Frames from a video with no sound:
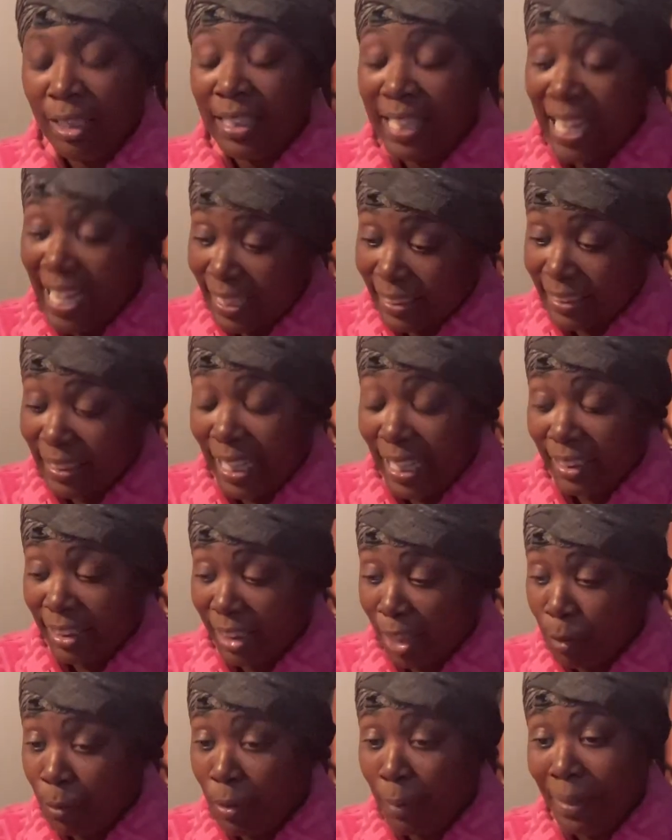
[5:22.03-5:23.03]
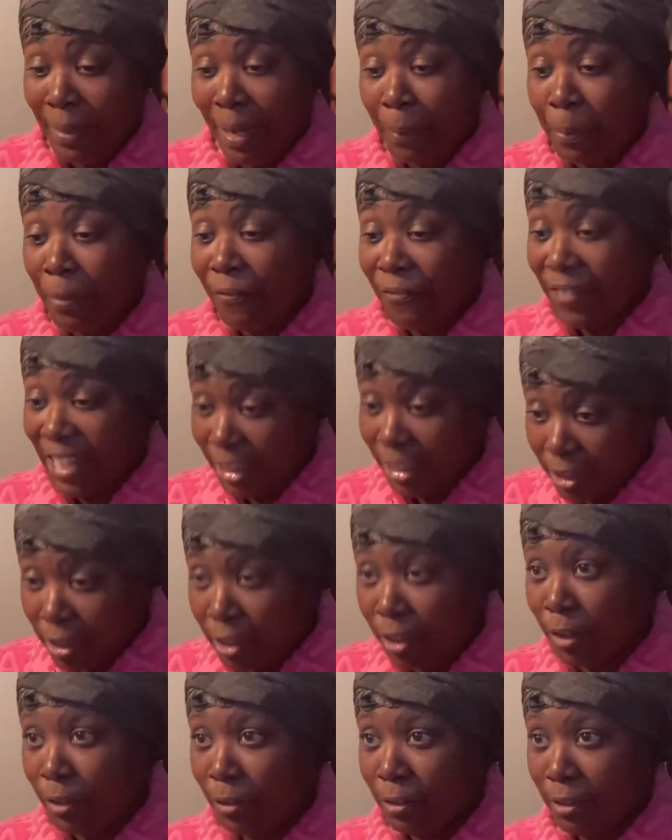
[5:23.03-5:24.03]
Yes, I took one by a
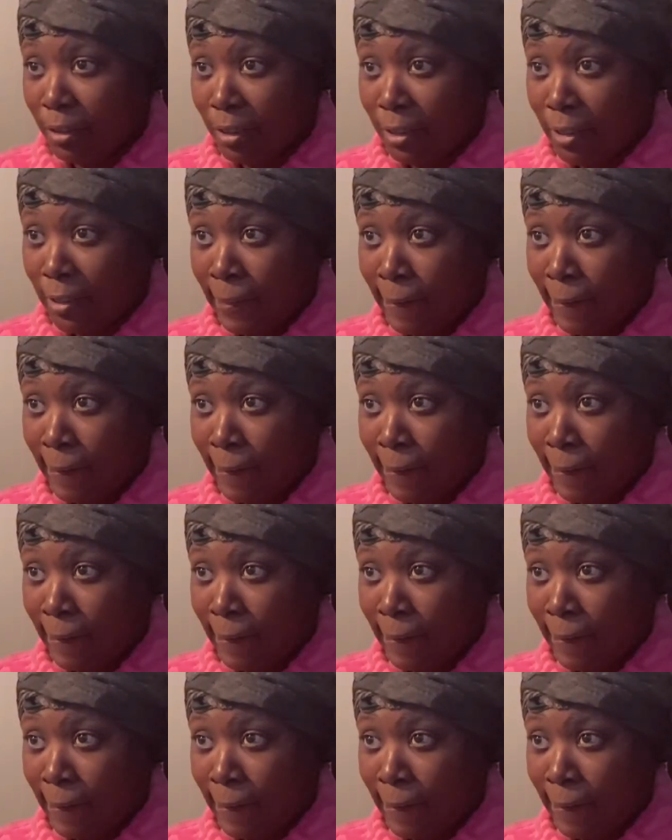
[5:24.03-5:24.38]
professional.